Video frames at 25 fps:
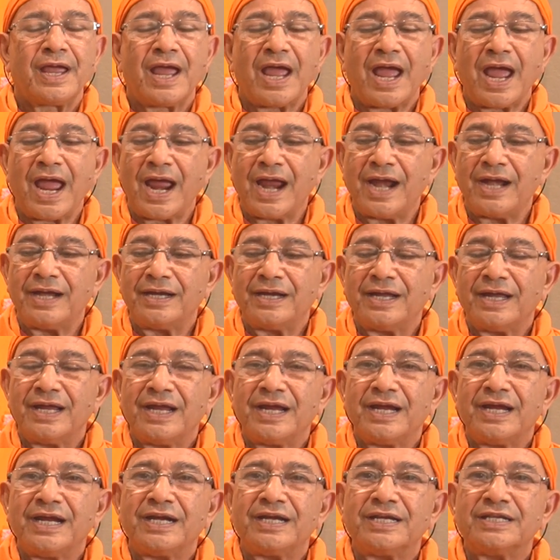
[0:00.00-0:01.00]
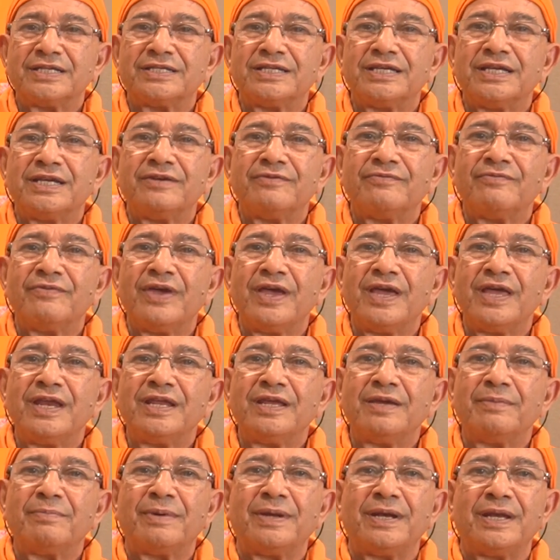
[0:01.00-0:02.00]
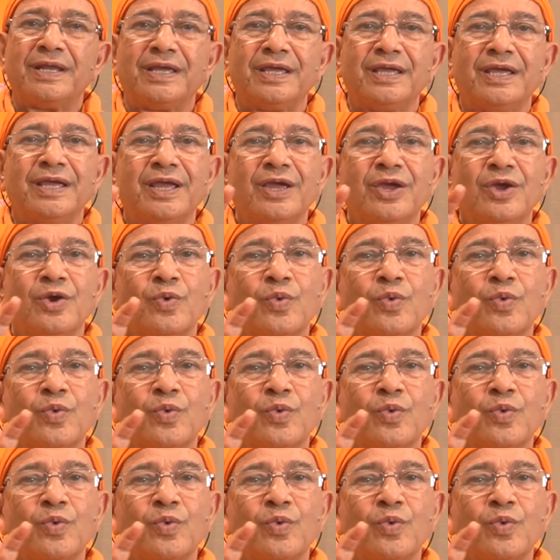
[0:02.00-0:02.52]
And it is invariably